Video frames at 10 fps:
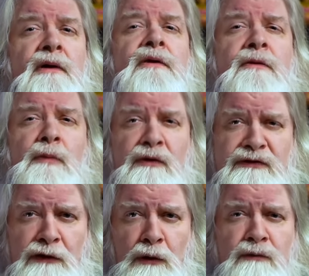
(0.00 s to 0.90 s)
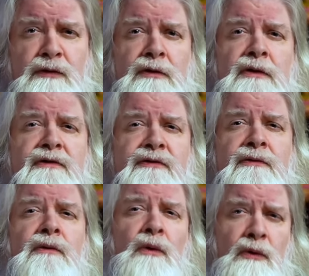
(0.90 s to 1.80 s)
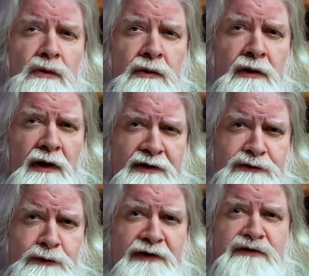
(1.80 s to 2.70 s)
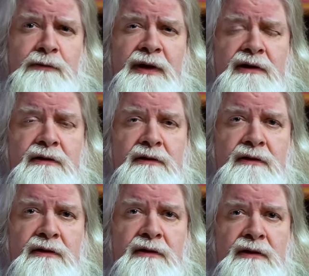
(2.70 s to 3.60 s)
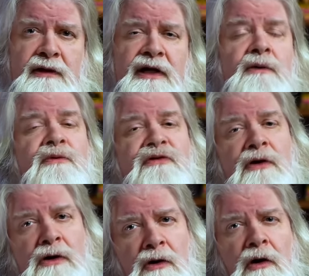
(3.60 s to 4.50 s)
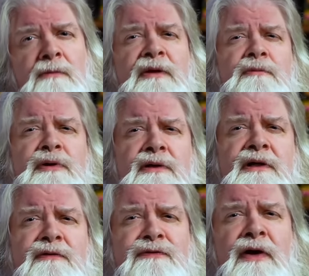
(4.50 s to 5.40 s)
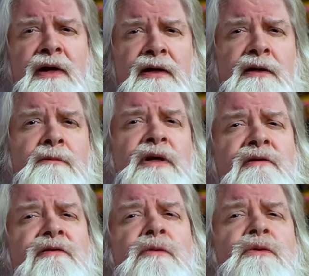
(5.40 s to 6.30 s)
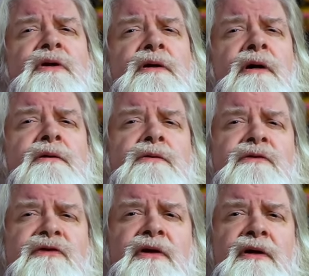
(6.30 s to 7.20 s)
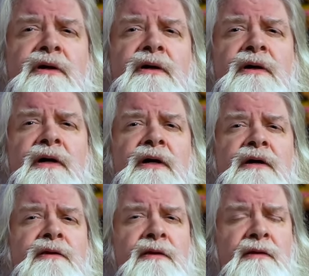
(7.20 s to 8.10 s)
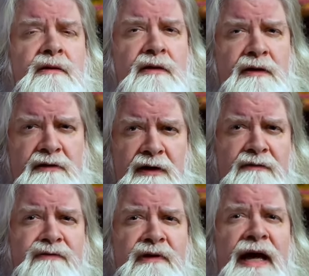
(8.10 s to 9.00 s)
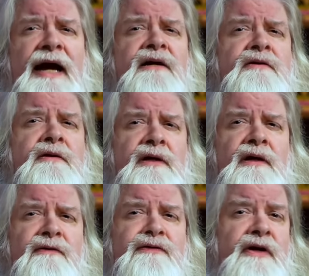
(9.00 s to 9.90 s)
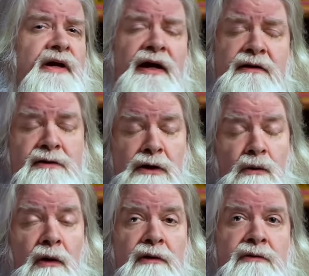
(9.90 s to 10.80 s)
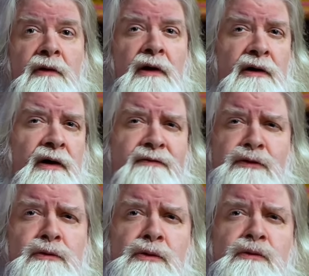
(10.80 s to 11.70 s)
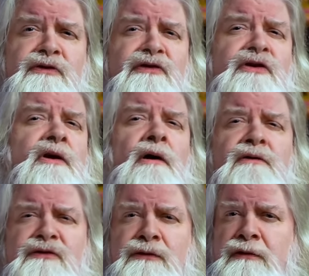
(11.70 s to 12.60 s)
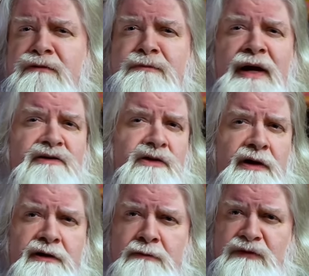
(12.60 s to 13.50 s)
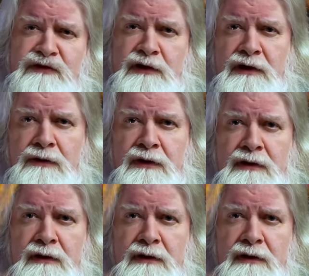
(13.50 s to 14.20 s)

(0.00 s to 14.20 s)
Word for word: the most overlooked or underestimated. It was a common belief in the mid thirteen hundreds D R that Dove lacked the gift and had no art of her own, just an arsenal of magic items she carried.